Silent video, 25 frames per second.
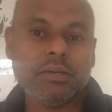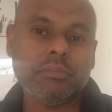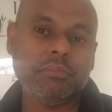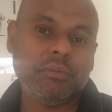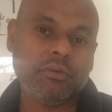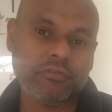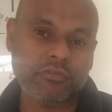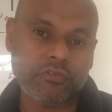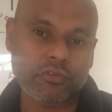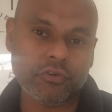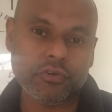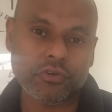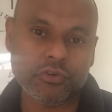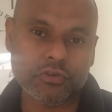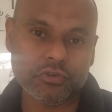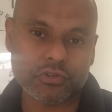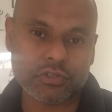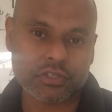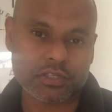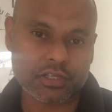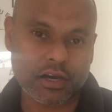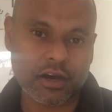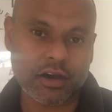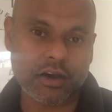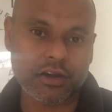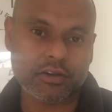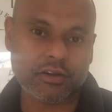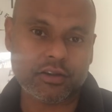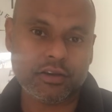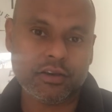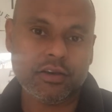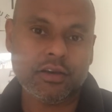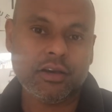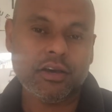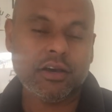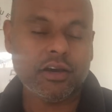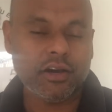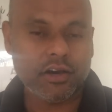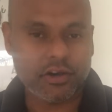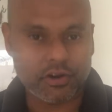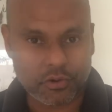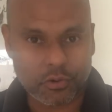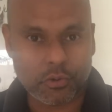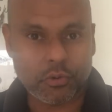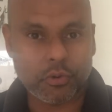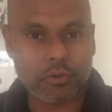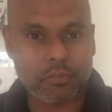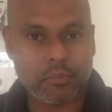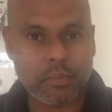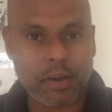before you start a
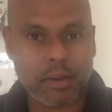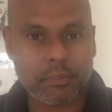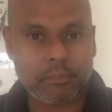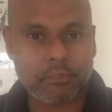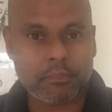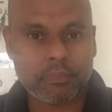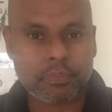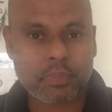roadmap.